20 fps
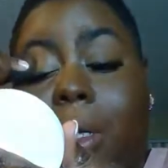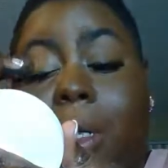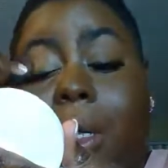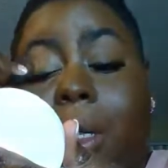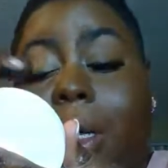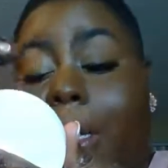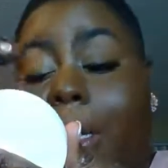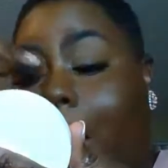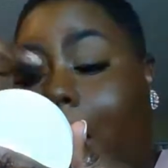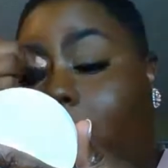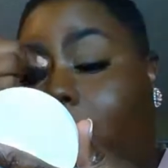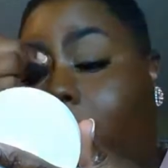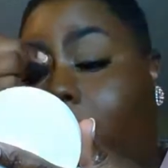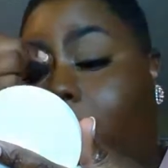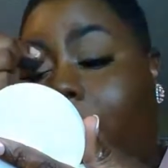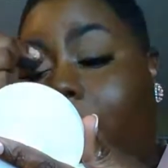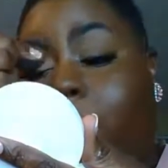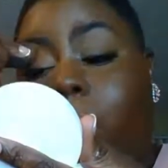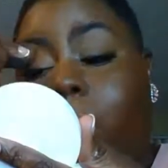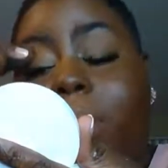and I
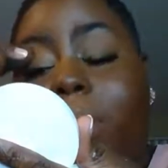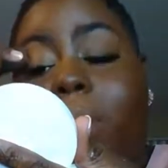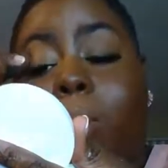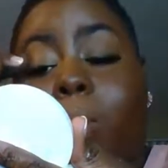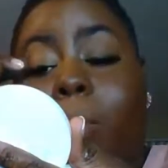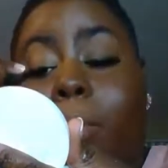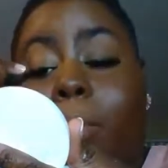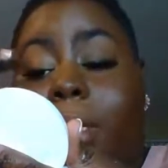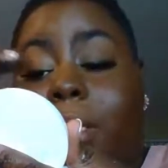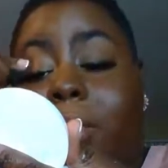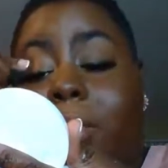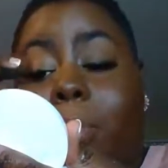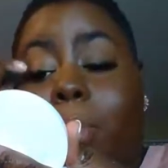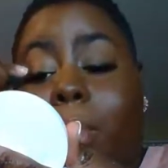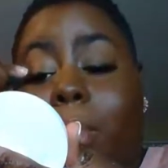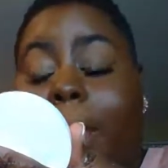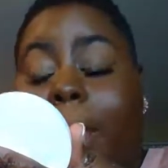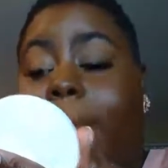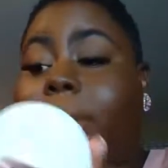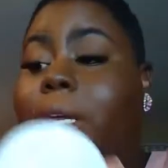went in with Rich
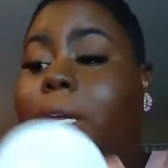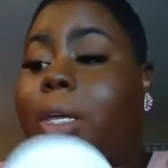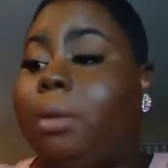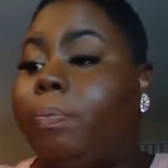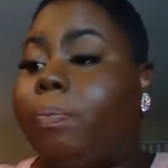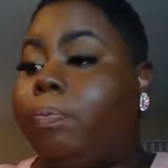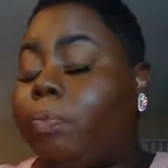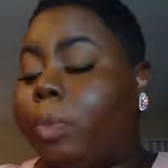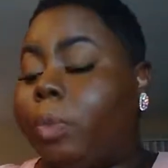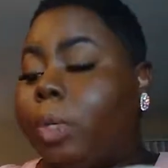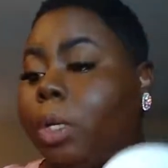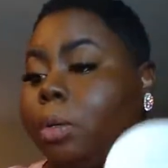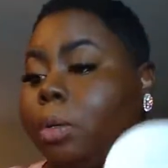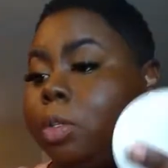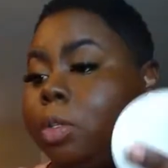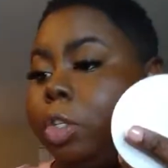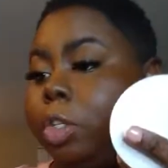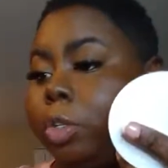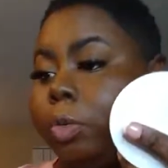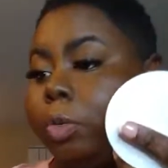Brownie
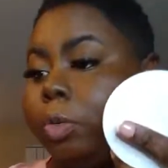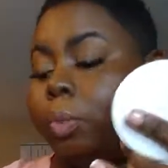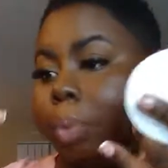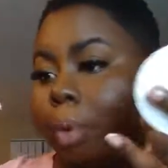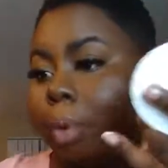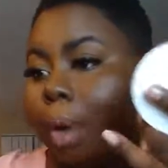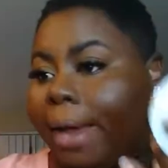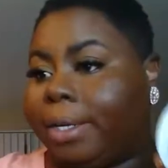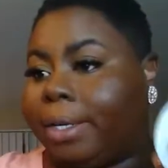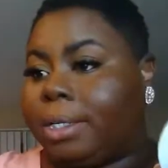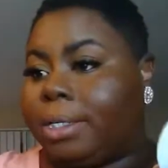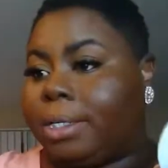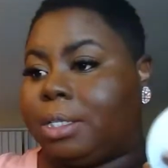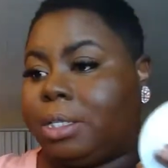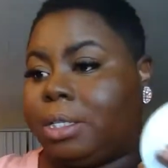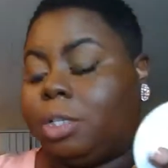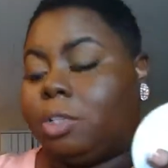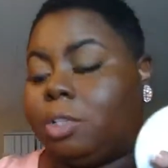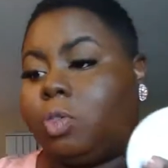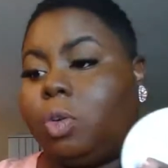to brighten the
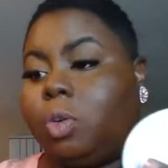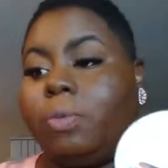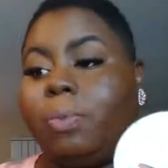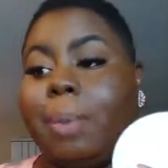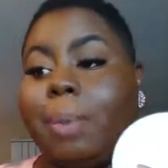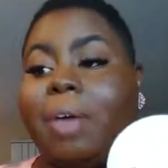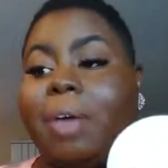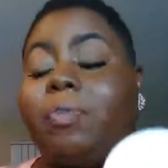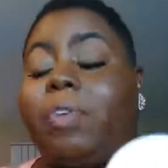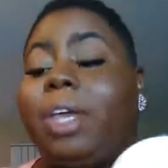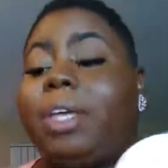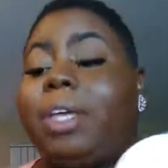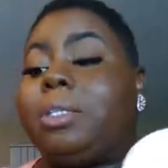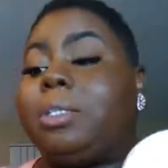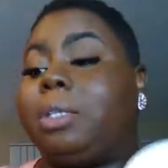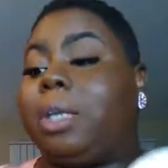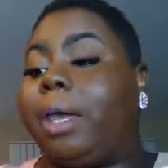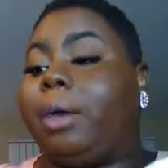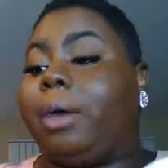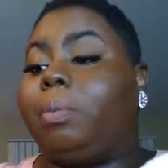center of my
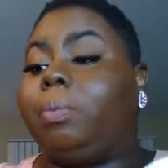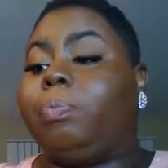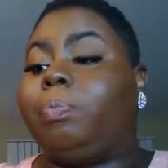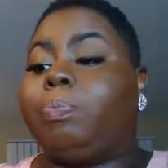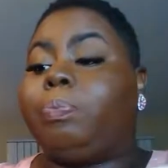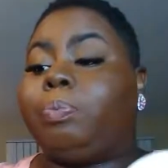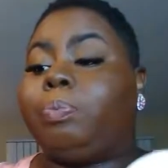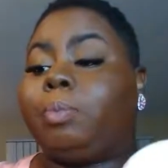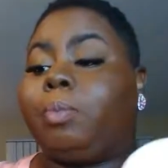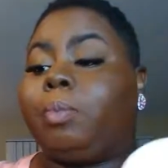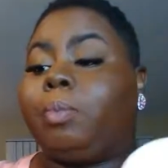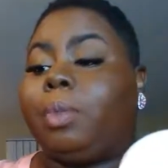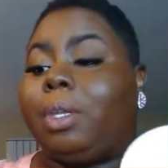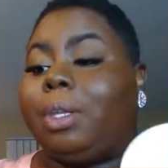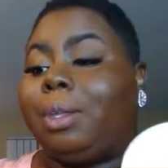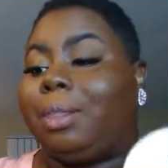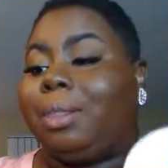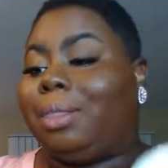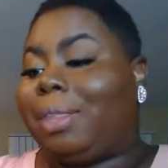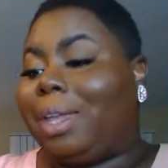face. Now,
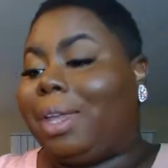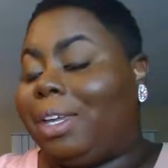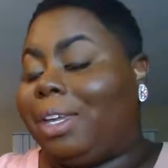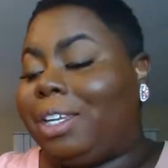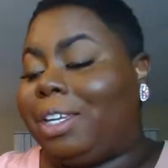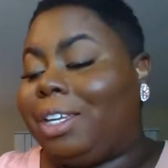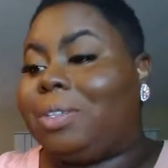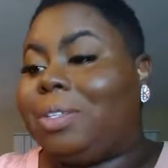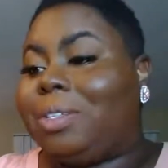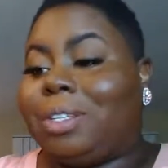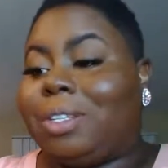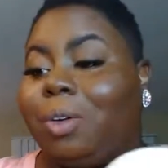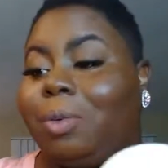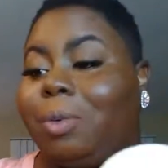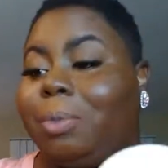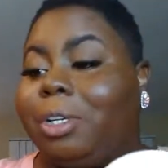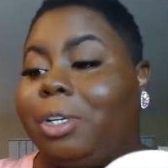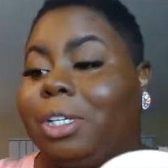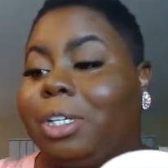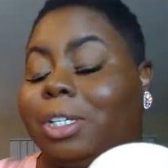thank you so
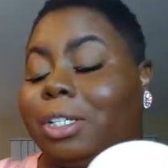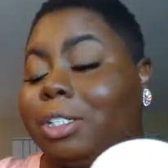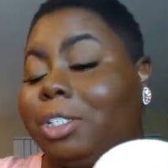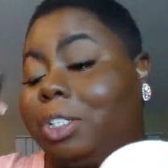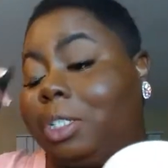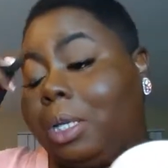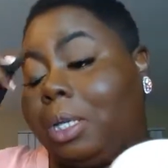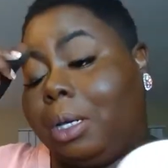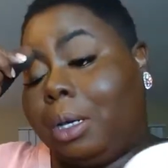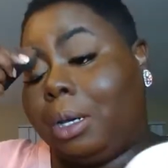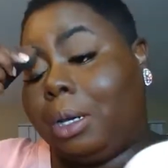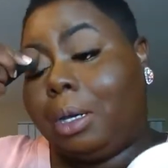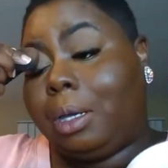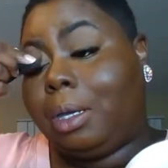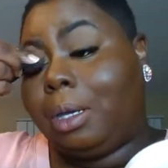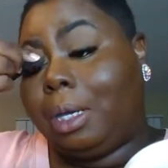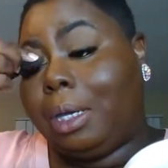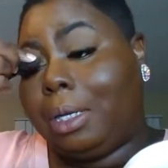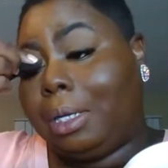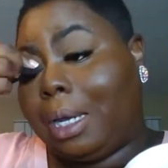much.
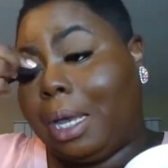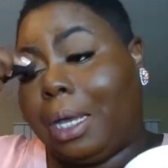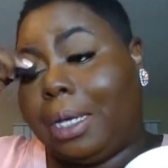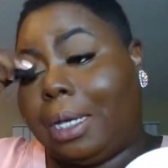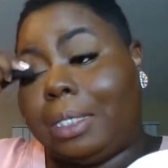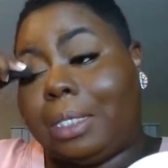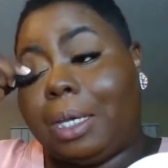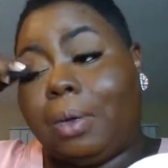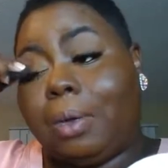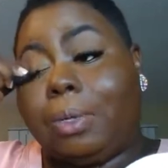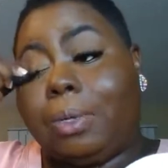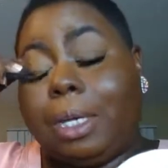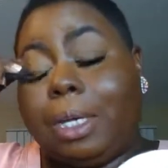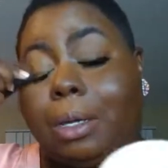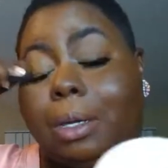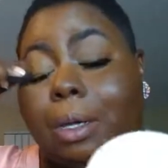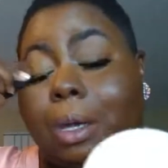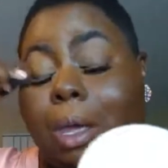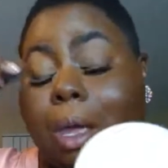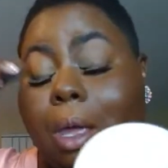Good night,
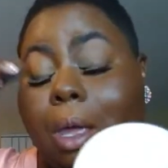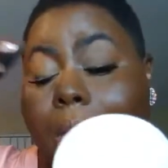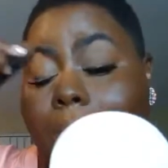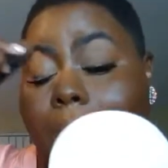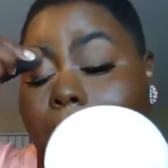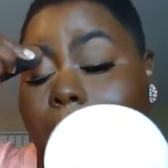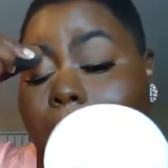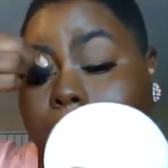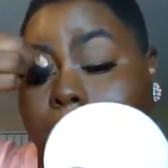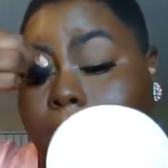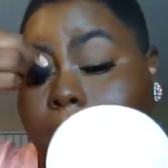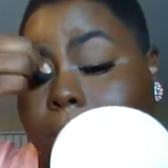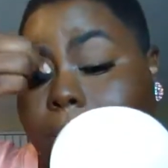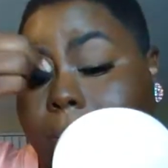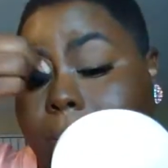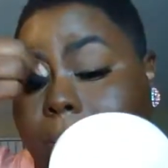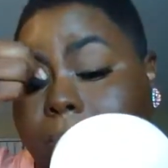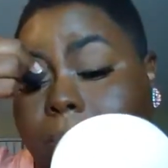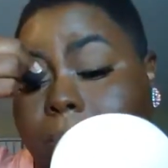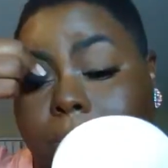Tony.
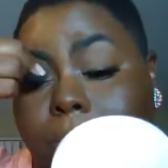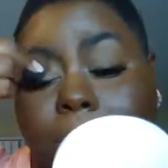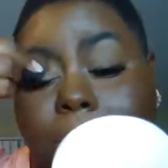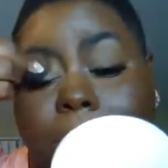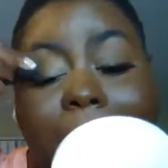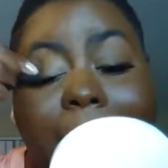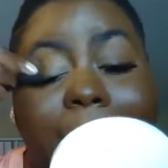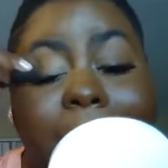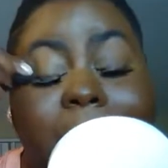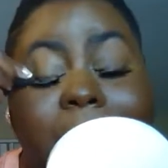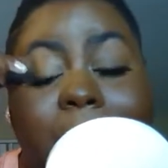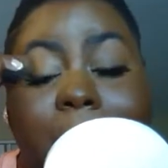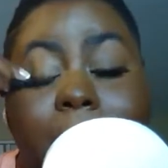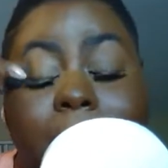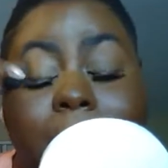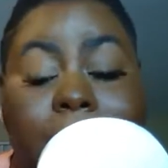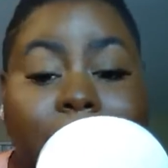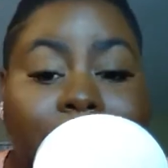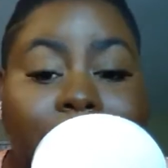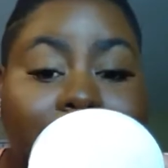As I
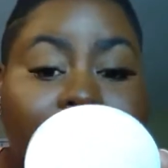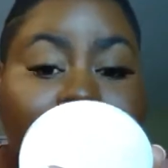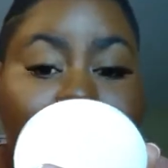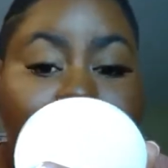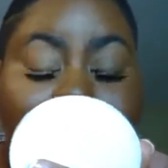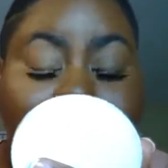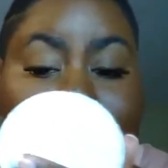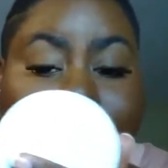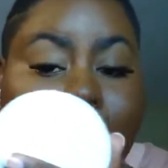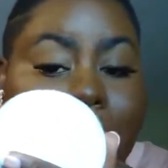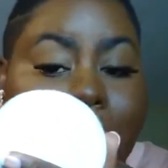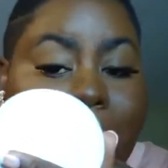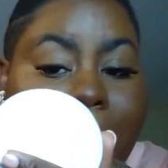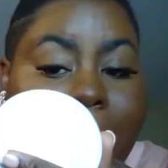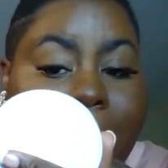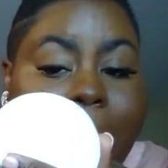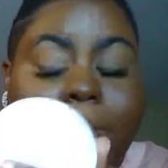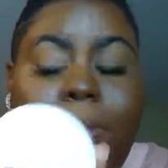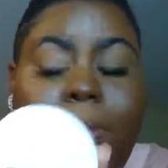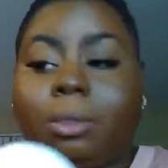was stating about the
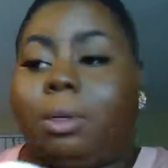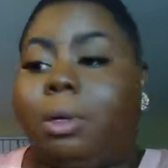product,